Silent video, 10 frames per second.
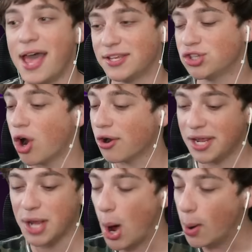
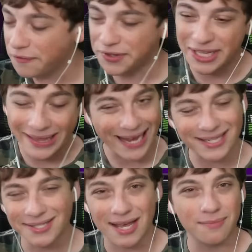starting hopefully
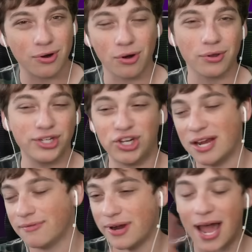late December, early
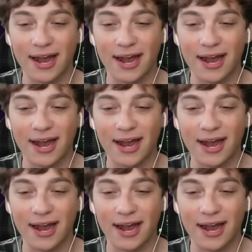January.